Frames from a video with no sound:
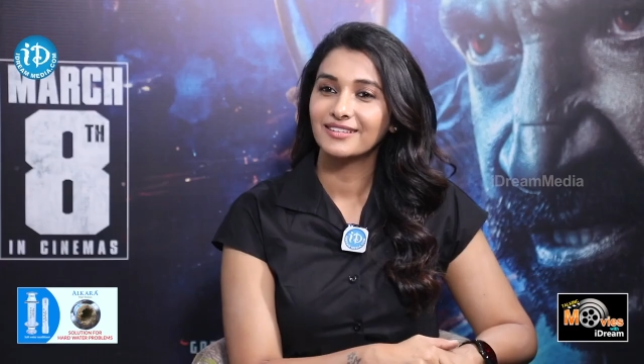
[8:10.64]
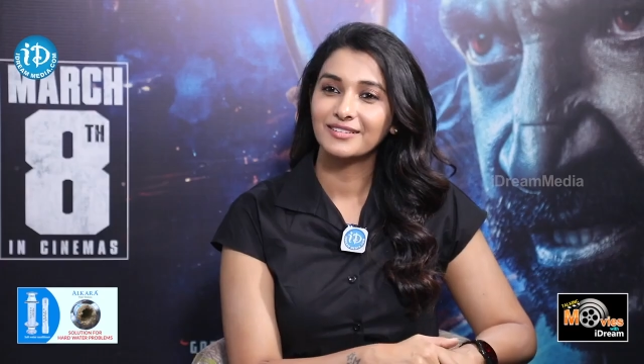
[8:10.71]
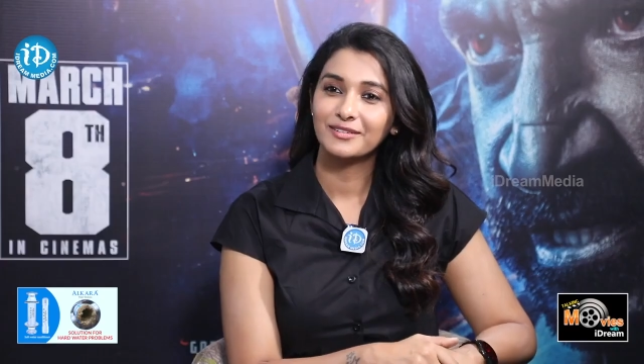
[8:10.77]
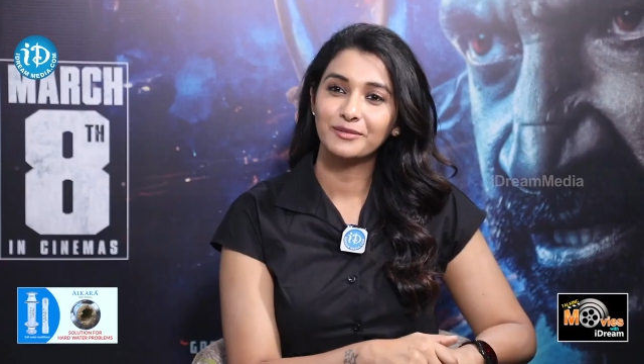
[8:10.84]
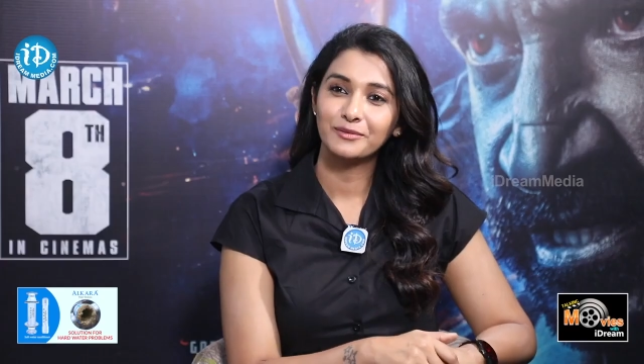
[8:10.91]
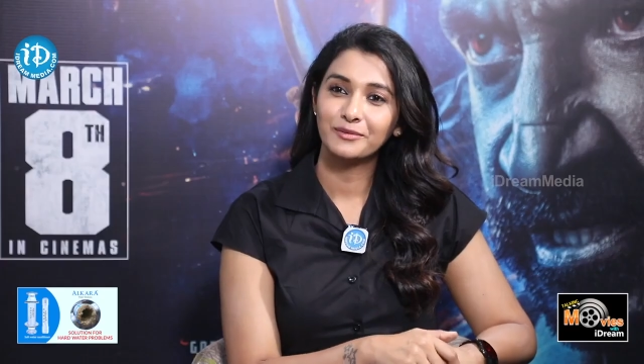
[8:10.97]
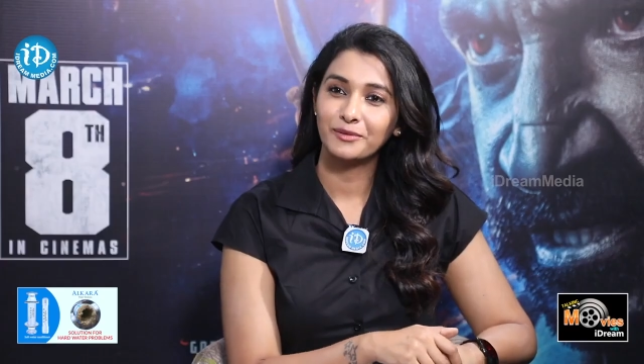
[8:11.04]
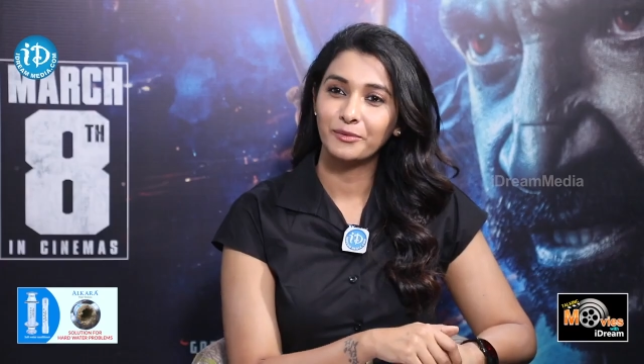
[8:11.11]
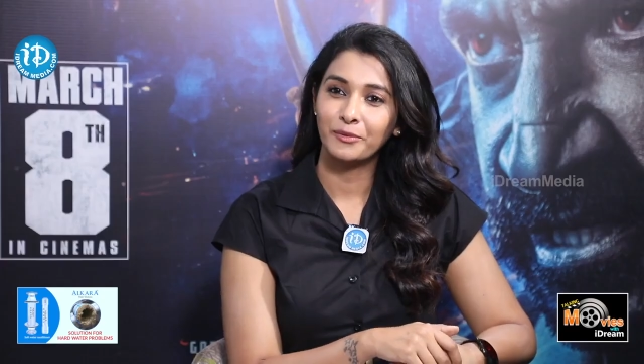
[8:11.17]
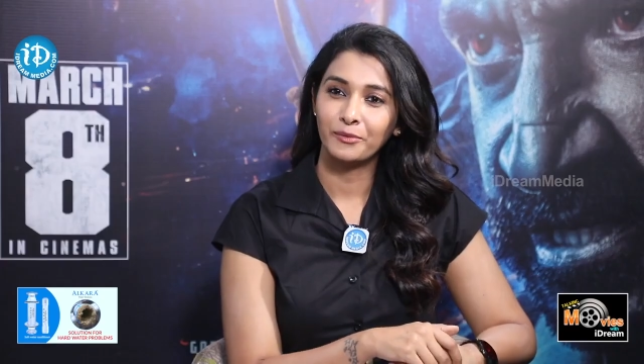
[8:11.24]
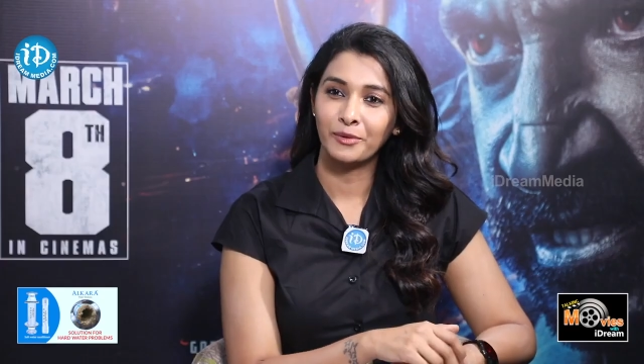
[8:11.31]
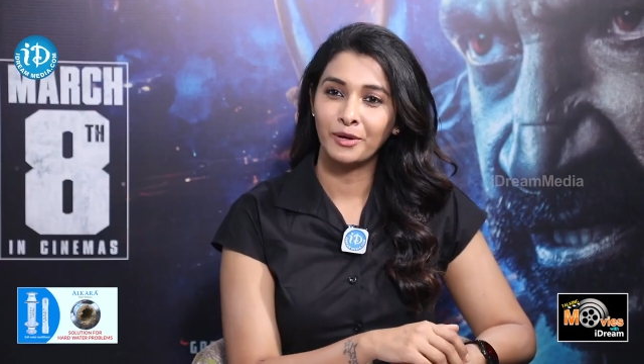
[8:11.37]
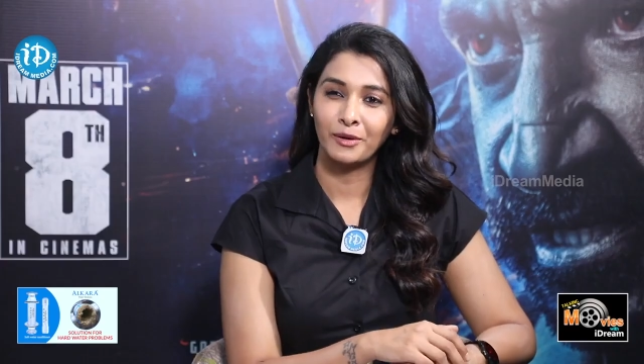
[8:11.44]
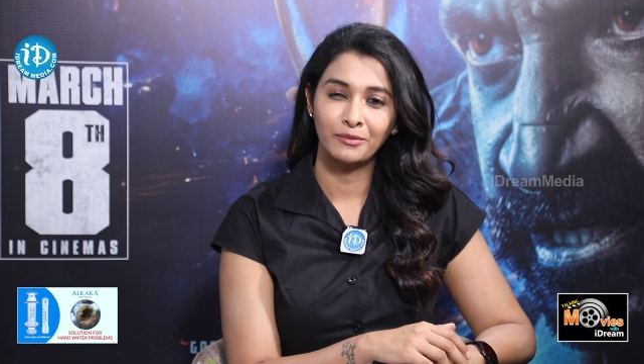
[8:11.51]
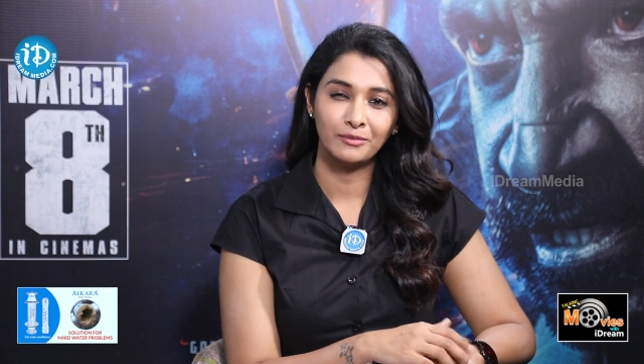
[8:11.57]

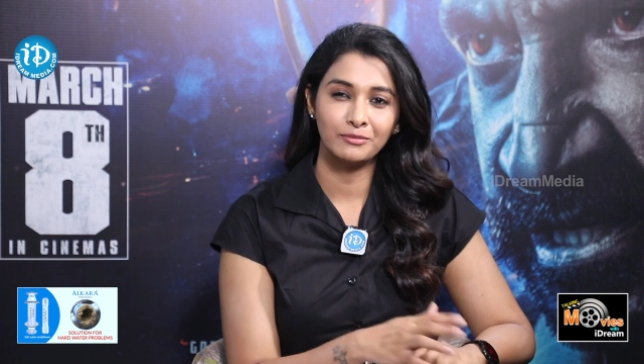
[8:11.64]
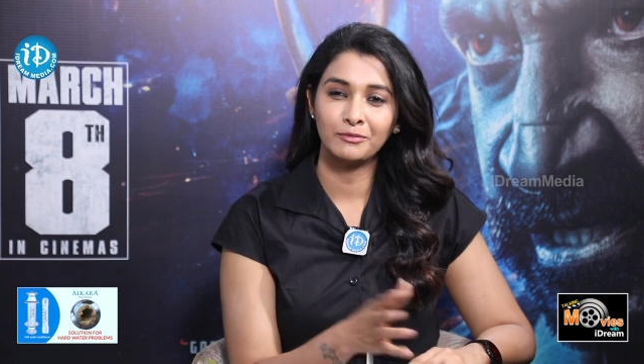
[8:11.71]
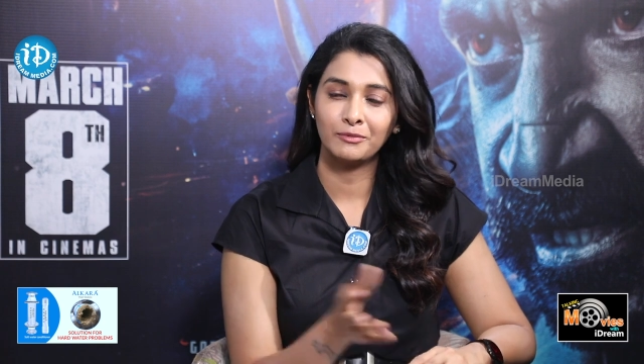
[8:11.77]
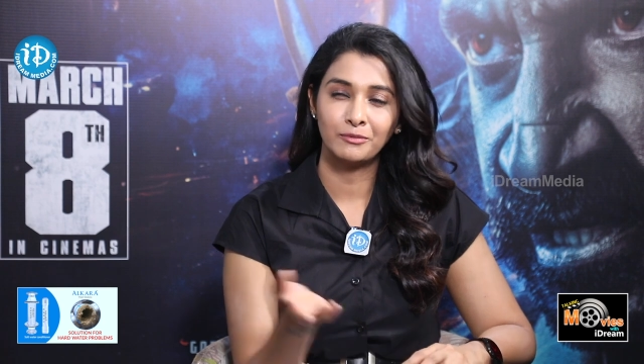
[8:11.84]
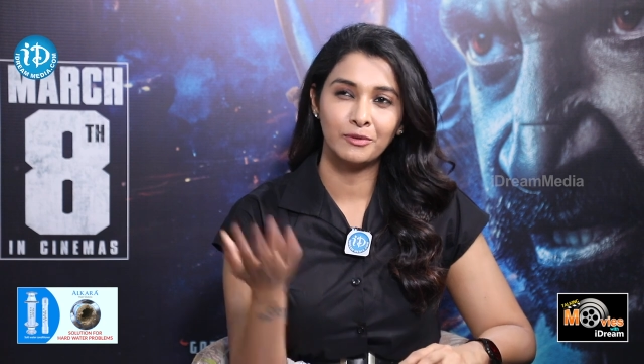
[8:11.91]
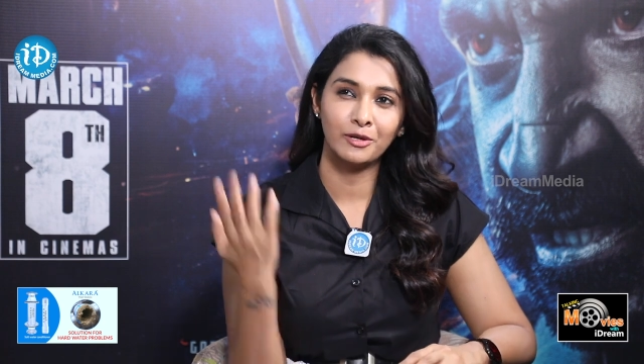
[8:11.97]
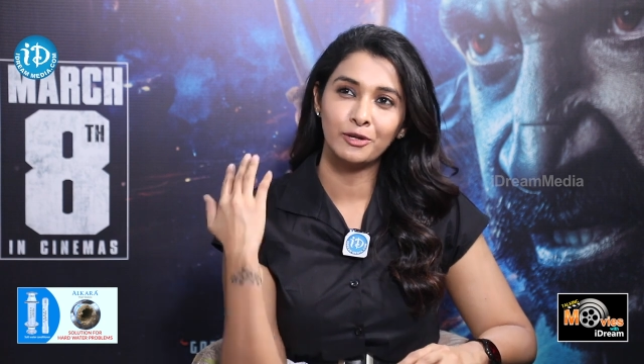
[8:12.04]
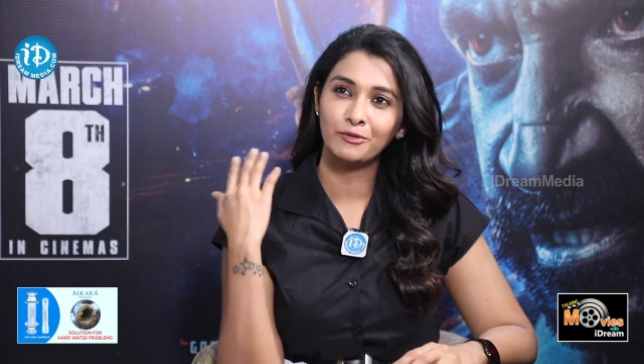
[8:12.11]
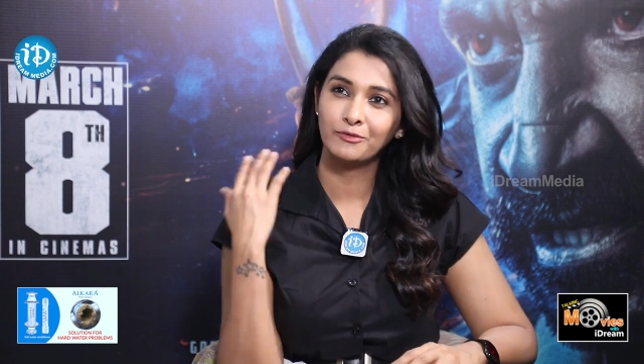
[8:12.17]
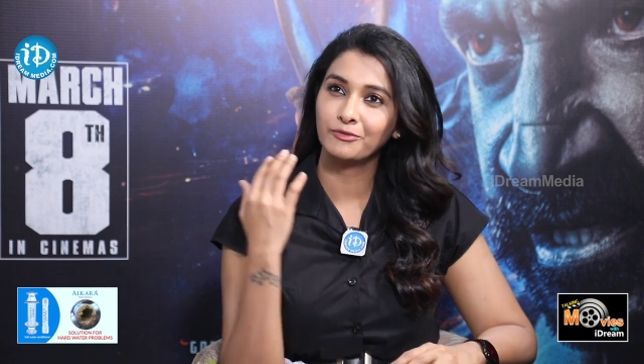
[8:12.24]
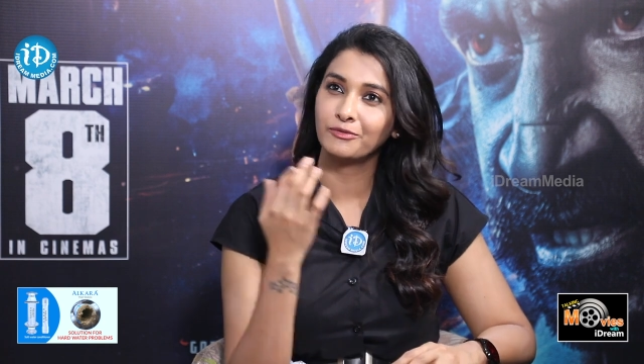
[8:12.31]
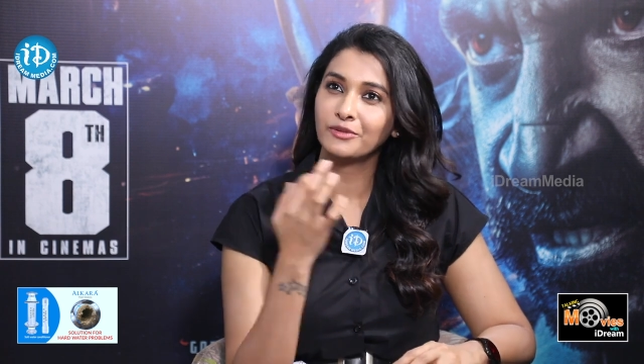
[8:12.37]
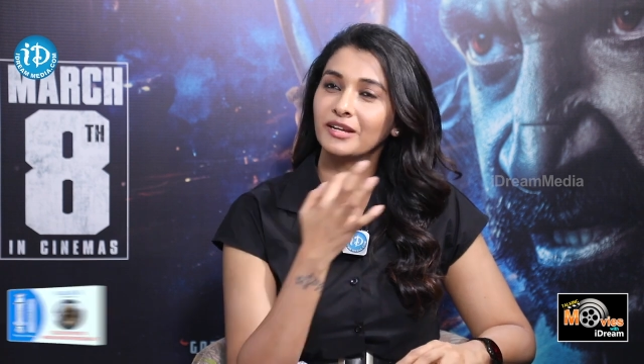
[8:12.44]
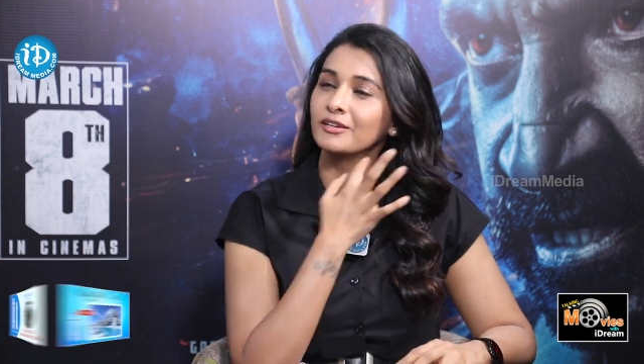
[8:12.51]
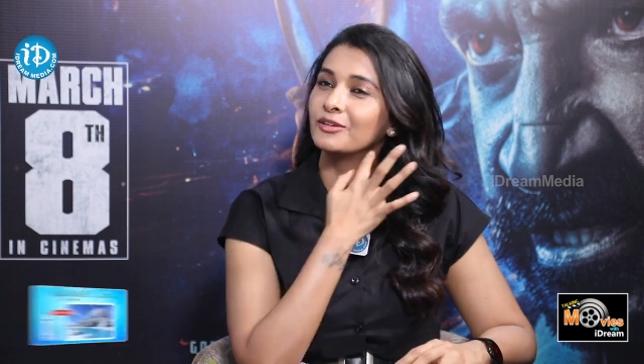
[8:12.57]
So one
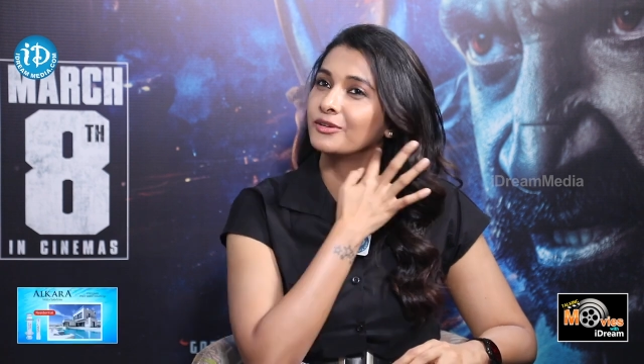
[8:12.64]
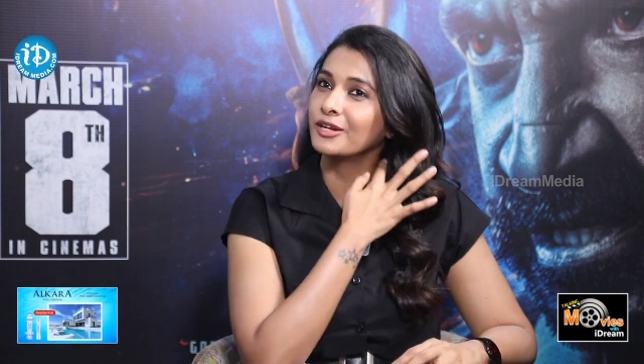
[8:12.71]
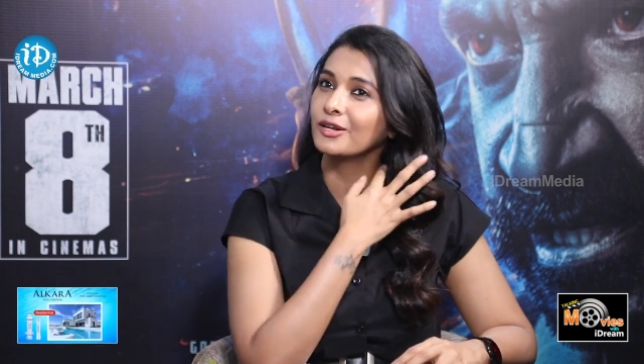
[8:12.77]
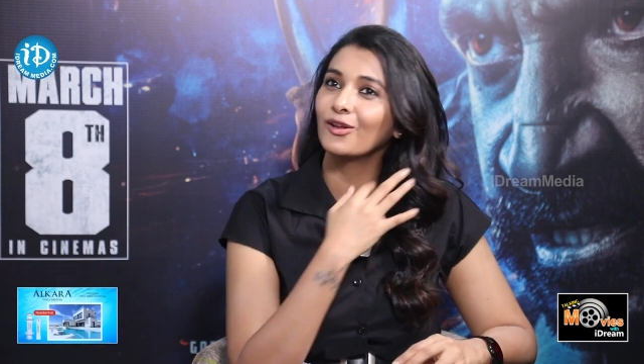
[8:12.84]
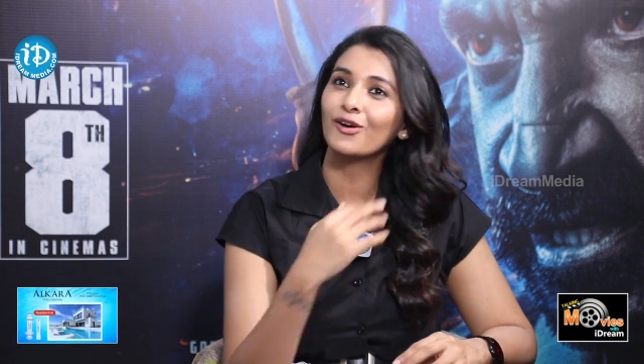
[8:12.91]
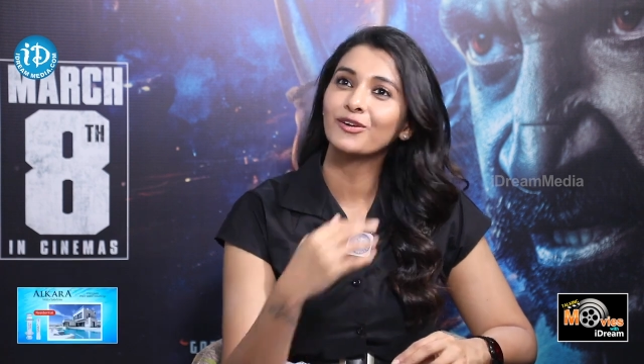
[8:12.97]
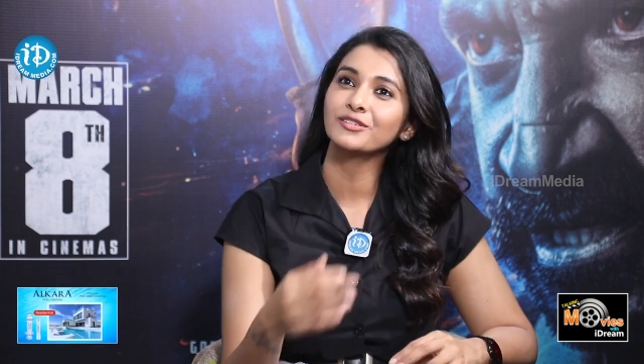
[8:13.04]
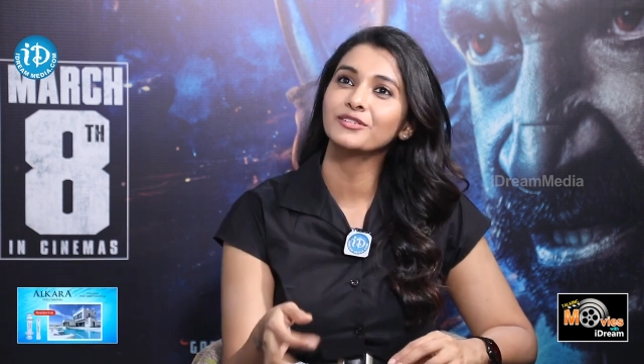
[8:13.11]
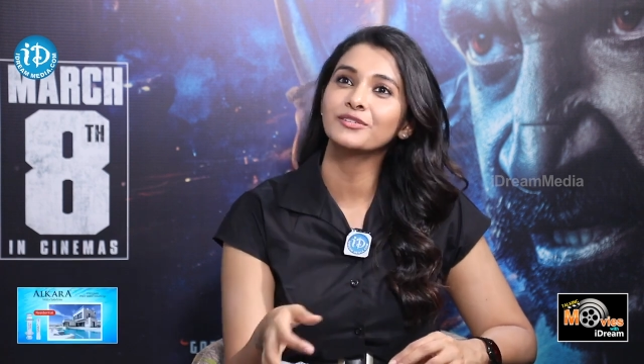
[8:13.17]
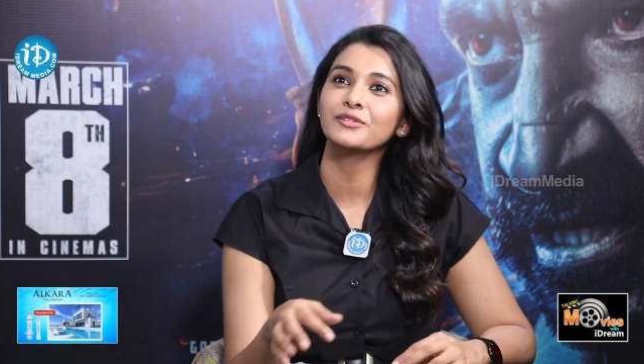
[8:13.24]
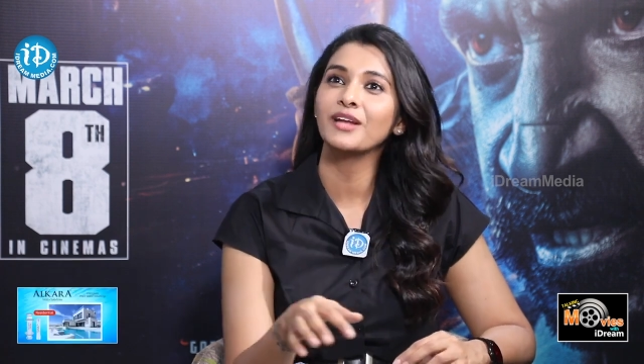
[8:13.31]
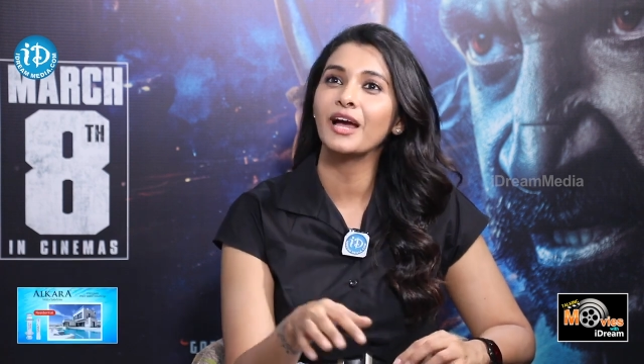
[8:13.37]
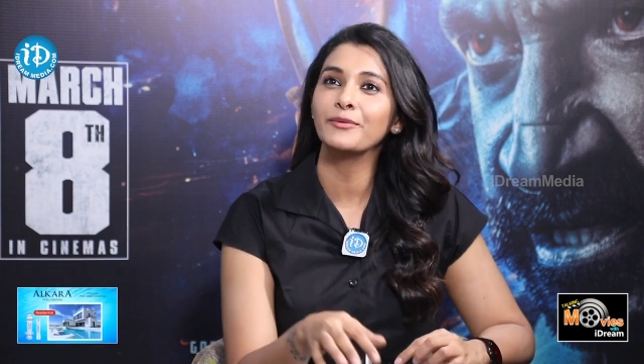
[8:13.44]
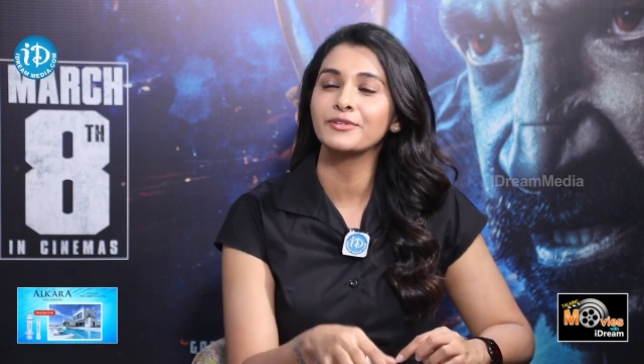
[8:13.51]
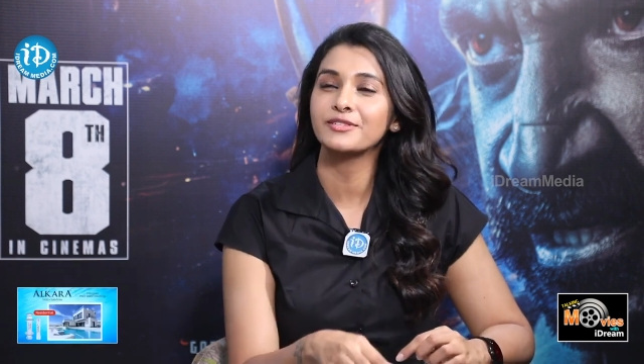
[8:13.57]
of during
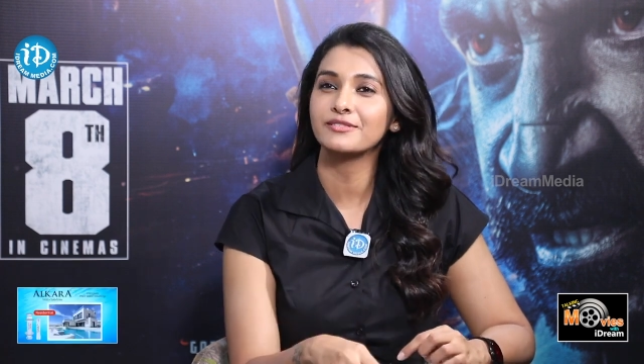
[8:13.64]
lockdown,